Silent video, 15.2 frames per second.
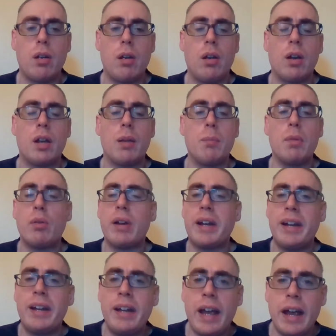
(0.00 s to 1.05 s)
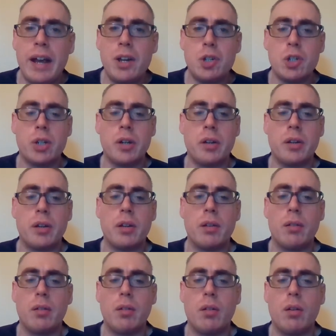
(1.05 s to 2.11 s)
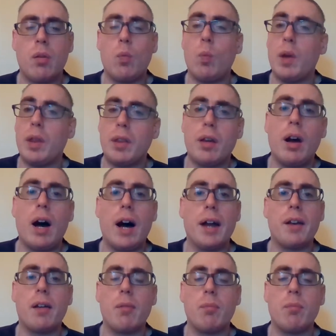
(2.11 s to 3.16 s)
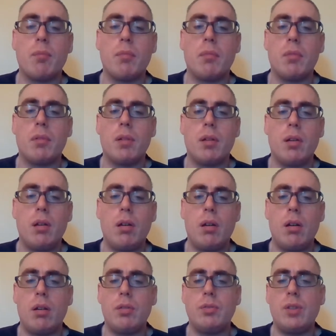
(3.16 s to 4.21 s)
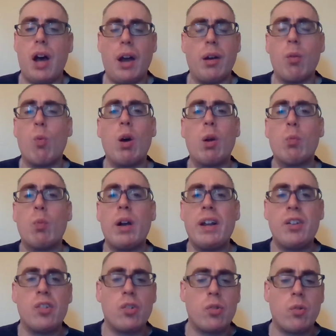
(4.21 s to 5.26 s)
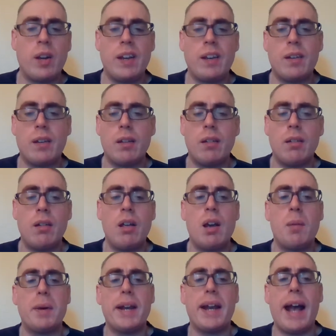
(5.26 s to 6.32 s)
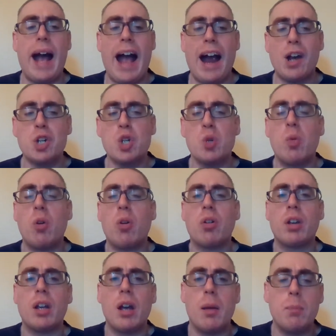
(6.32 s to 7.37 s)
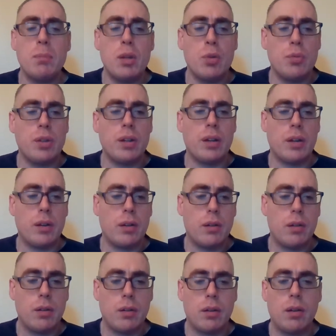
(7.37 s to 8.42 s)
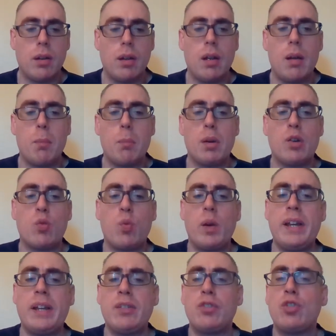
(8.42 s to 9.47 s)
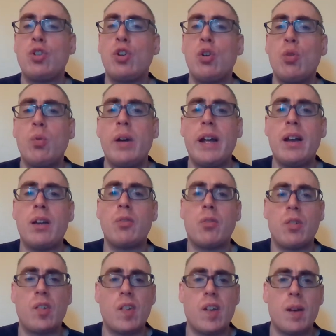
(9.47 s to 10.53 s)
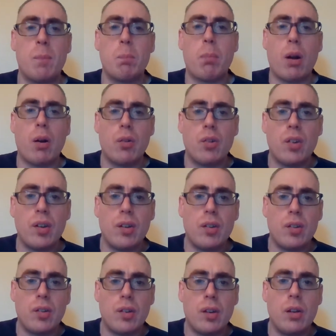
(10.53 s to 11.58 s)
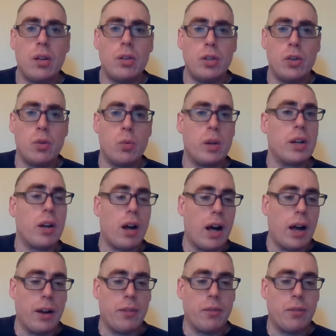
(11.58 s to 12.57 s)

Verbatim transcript: communication with God. Not a one-way street, but actual communion between two interested persons, you and God.